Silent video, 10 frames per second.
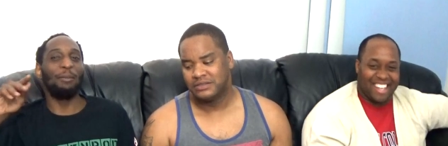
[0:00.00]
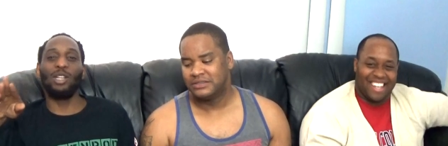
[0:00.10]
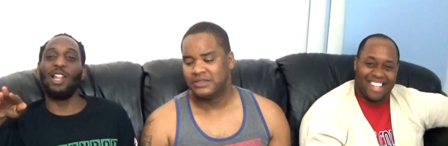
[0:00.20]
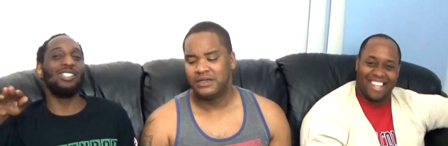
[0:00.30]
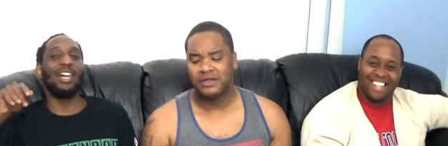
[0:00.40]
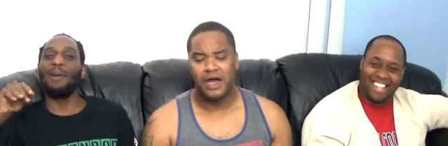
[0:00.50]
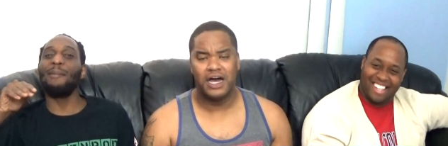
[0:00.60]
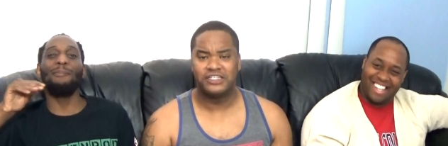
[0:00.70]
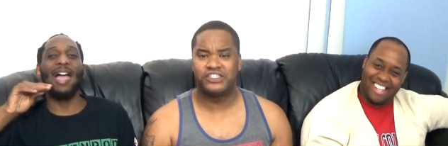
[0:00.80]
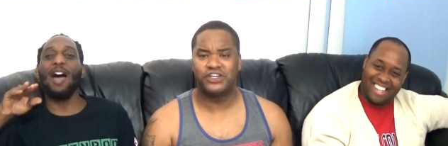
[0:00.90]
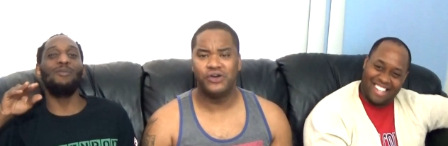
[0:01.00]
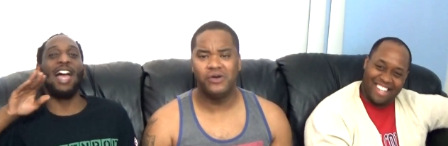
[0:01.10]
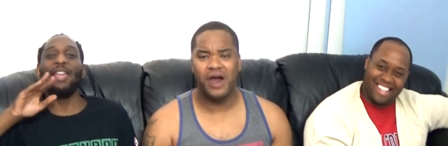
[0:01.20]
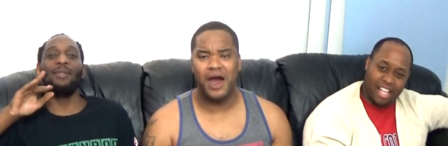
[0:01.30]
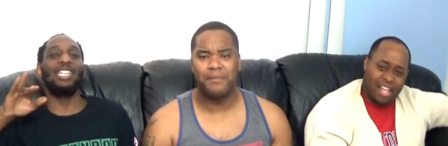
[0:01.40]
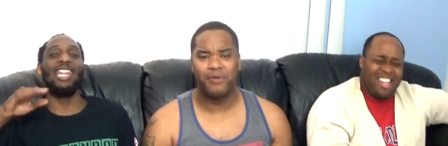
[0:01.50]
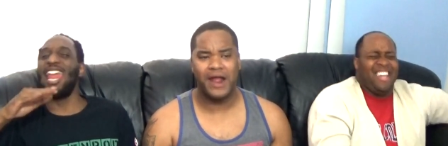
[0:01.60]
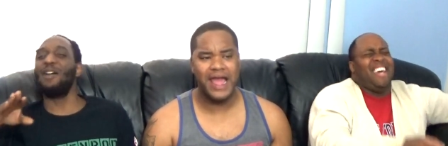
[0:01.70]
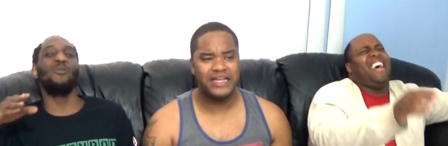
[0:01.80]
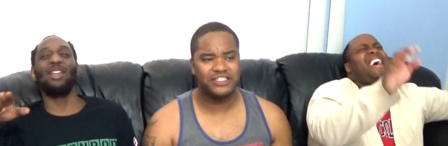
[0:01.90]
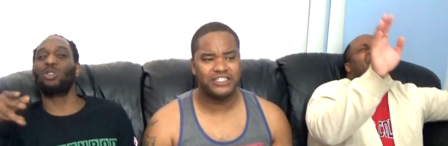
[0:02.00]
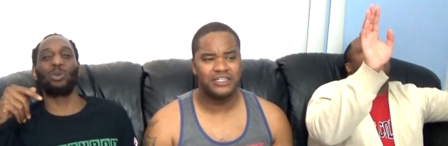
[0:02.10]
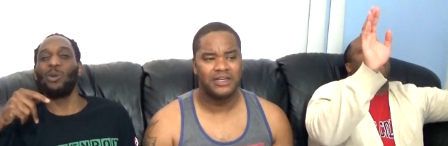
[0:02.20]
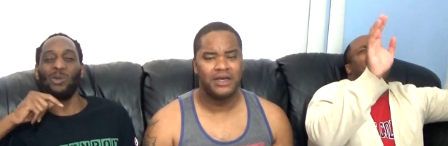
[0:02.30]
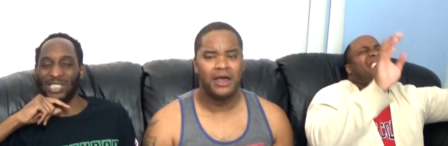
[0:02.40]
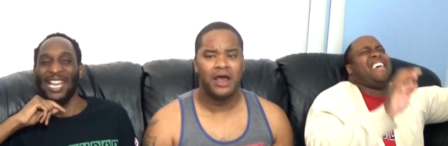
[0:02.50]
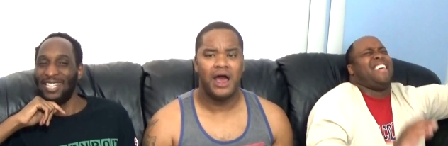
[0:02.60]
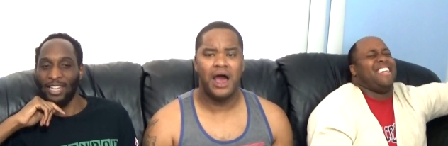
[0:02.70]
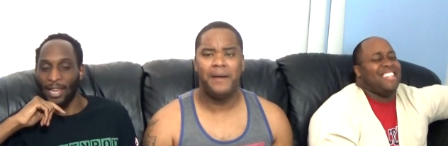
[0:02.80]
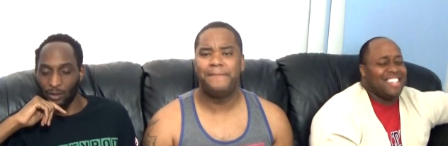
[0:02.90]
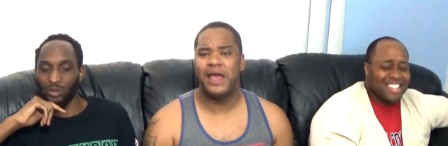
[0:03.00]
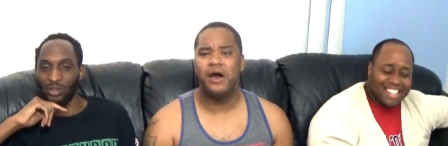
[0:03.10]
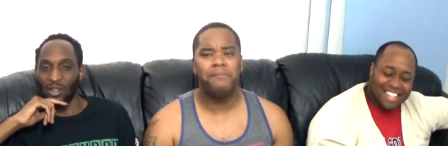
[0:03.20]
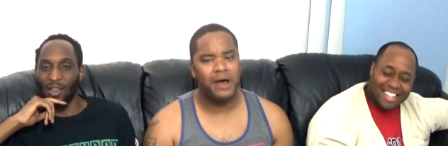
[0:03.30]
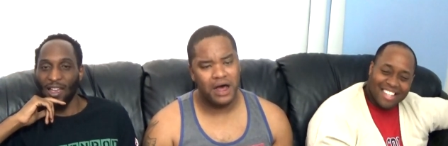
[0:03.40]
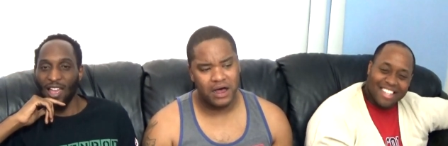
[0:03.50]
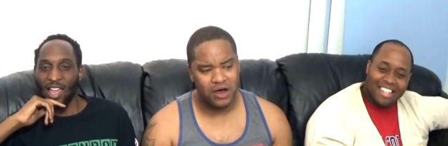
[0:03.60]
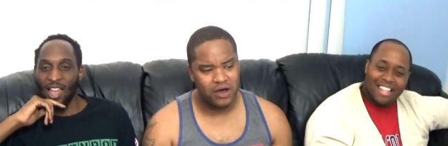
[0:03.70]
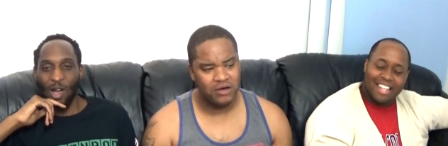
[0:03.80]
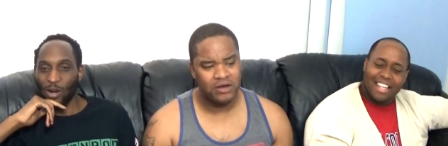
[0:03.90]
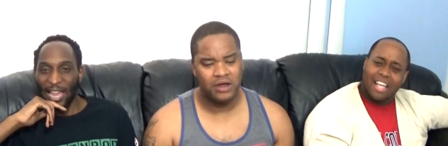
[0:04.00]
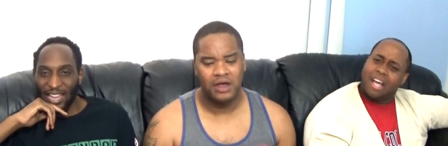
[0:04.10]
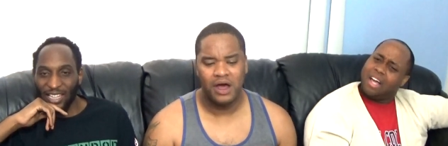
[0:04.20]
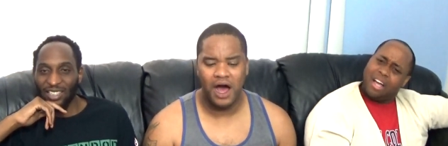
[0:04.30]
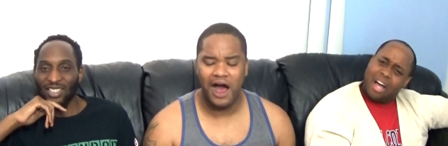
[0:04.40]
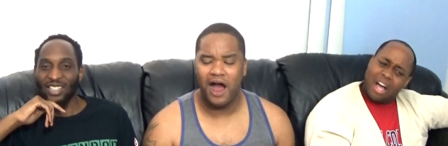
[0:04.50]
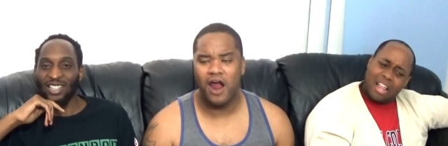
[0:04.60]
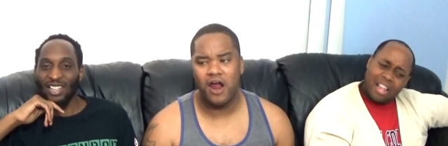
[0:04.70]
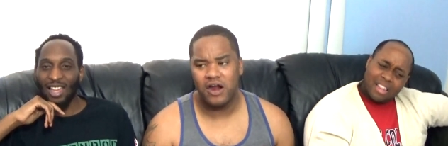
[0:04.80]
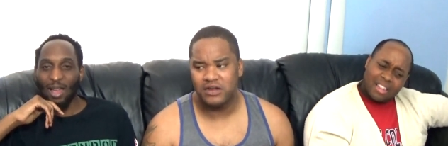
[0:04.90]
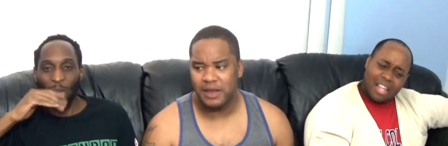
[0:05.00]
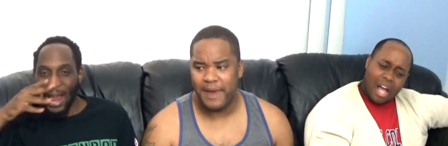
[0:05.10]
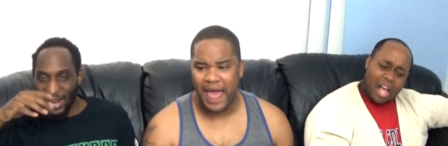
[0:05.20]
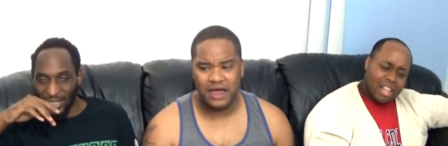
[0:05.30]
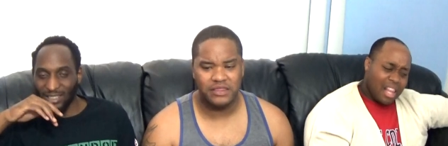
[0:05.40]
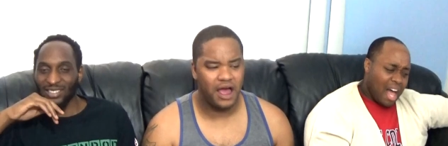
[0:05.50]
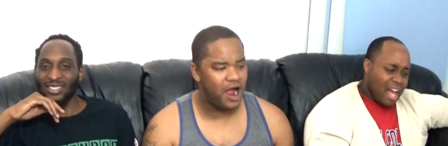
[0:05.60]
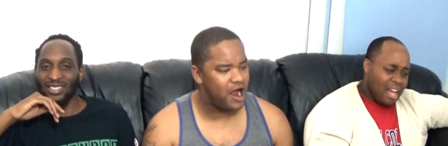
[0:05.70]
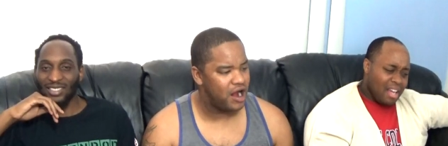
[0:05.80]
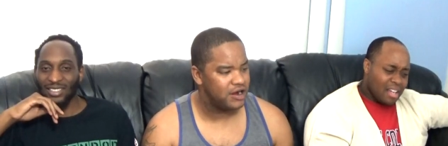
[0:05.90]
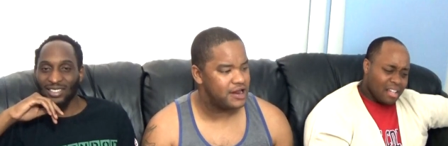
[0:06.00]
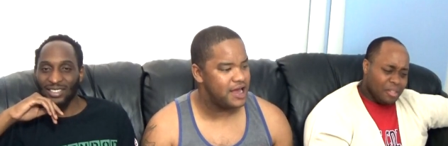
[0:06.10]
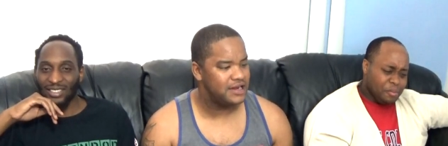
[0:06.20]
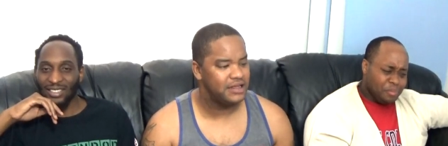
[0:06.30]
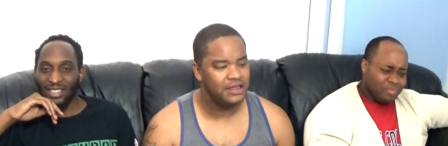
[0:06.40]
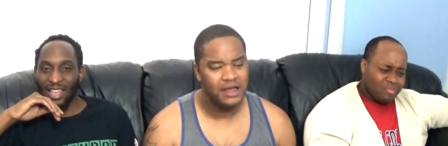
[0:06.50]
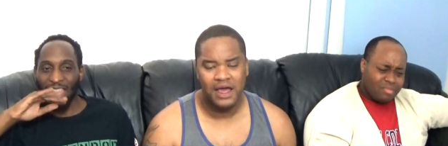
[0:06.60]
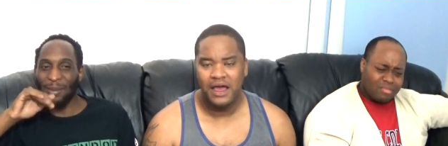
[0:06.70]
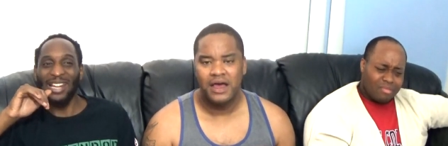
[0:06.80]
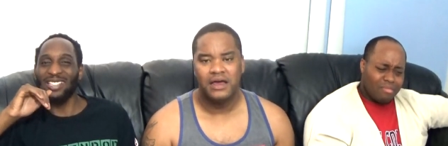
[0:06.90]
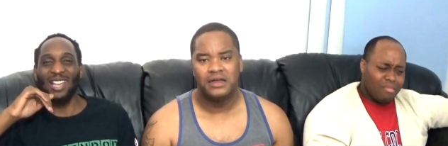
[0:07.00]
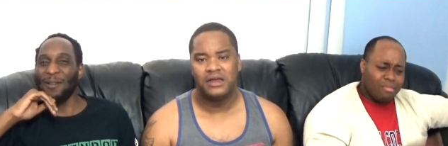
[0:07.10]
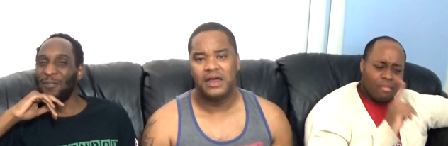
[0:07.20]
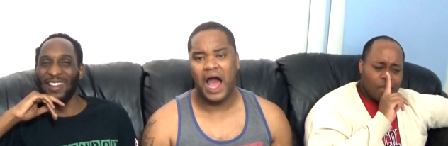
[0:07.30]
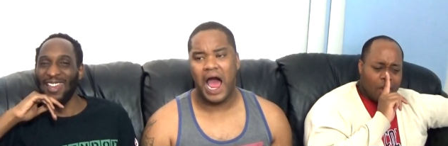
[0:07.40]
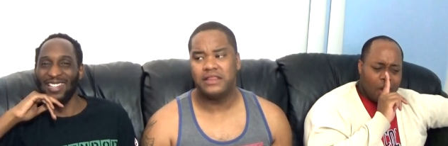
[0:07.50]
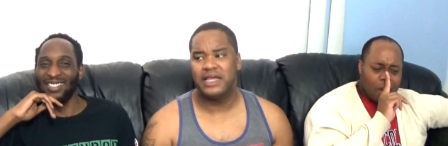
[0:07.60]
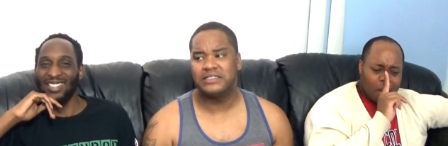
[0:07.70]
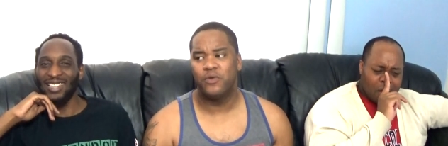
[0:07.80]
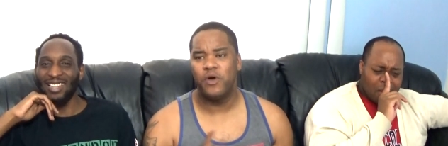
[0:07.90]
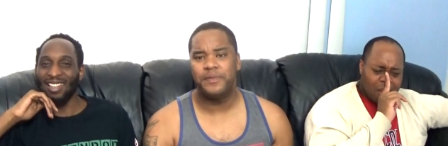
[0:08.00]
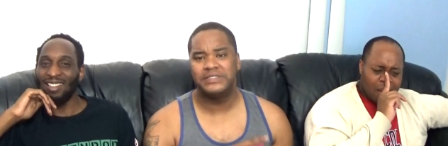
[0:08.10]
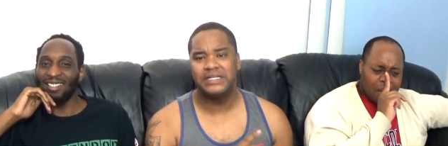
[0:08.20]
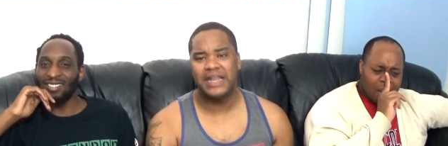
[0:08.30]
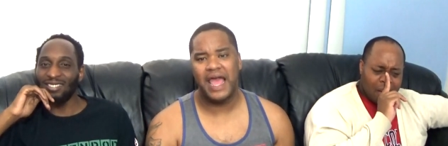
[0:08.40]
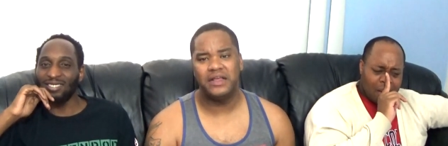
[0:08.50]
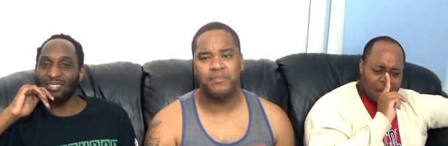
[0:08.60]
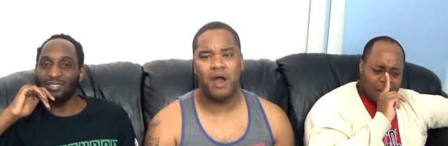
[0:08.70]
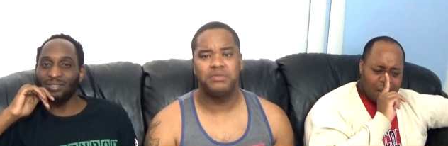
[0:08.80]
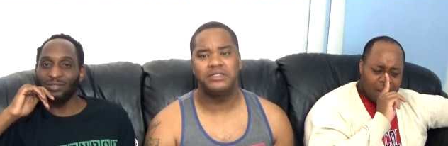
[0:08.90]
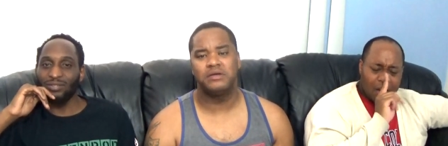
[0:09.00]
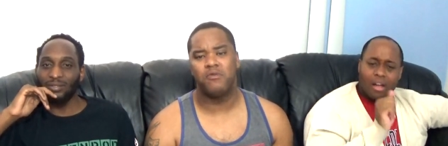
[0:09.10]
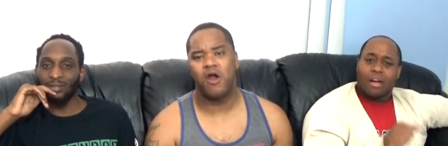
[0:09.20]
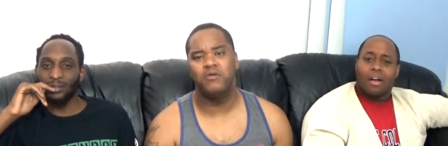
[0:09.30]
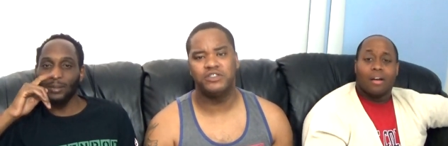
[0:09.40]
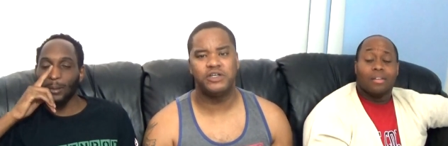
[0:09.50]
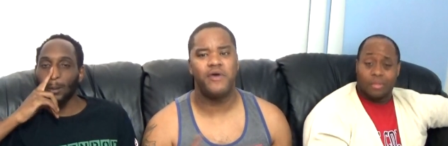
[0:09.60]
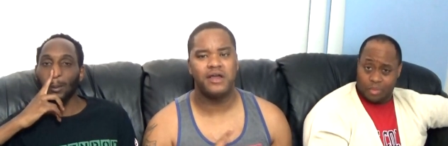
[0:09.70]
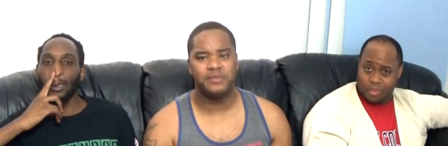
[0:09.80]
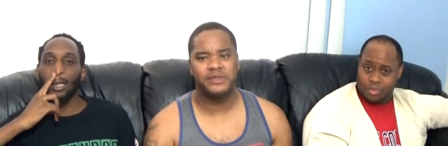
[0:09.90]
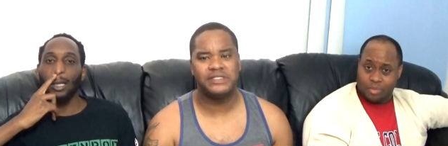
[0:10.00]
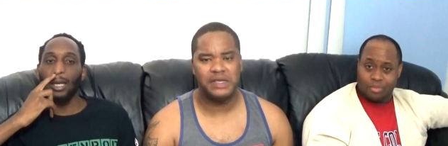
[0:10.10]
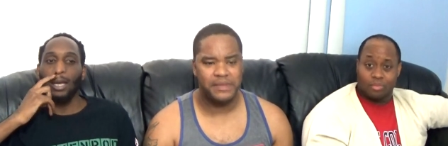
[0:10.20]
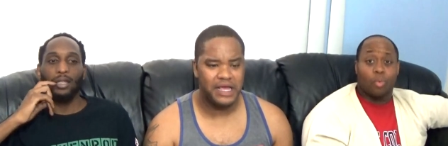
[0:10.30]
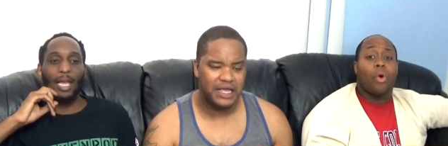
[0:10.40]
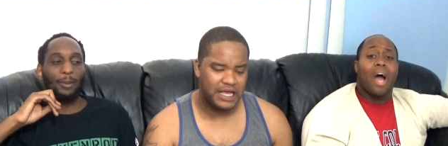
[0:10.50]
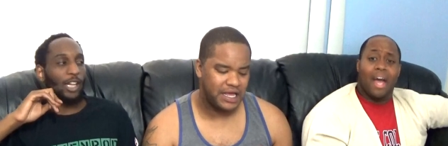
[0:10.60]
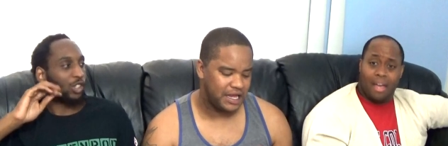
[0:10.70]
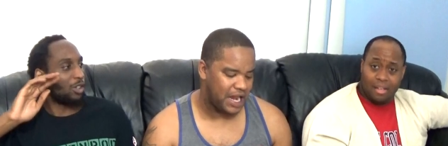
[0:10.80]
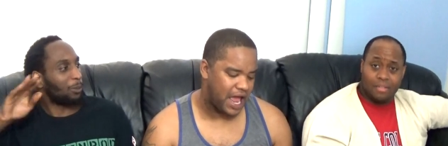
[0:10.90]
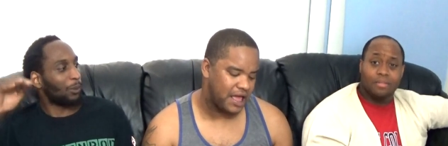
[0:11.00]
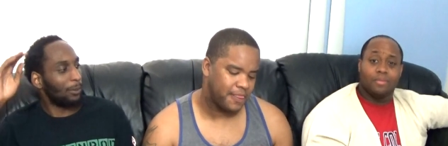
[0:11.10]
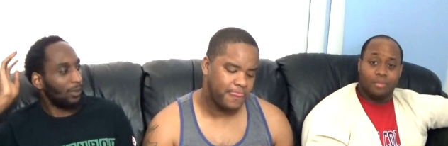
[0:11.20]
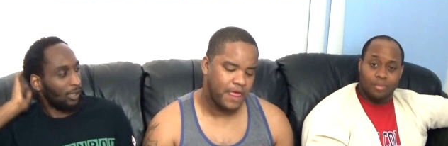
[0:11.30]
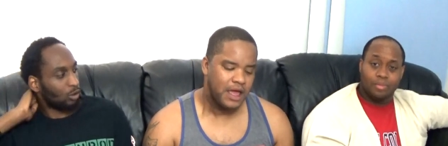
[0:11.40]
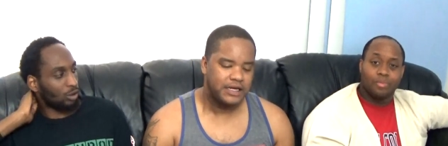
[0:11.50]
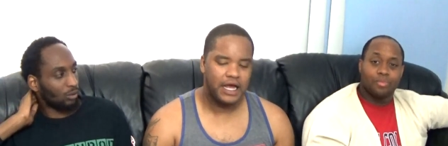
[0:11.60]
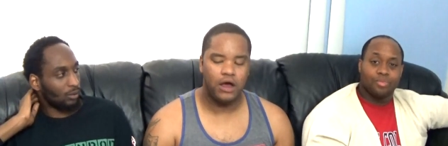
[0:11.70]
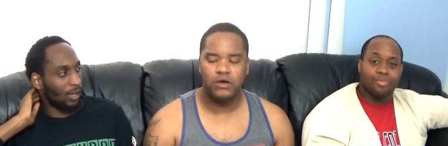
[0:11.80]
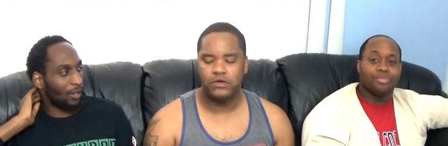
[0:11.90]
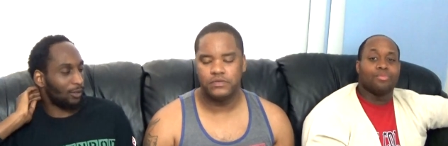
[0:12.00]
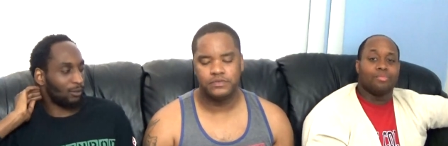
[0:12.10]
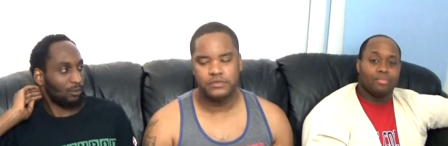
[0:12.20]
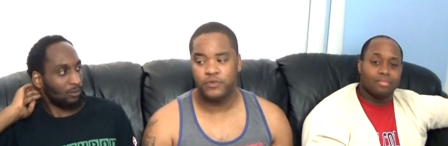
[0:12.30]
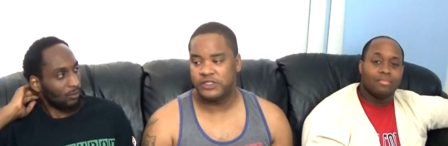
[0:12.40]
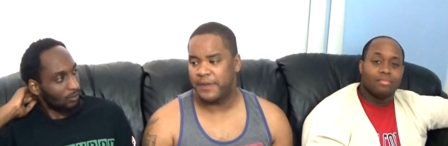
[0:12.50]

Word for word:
Speaker 1: even close
Speaker 2: out of my a mouth. Shoe, not even get halfway through saying that. A belt buckle. Okay. A iron. The right. back of the iron, honey. And I got time for that. Uh, that's a whooping today. Probably tomorrow when she wake up and see me. That's because she's like, privileged. That, oh, mm. well,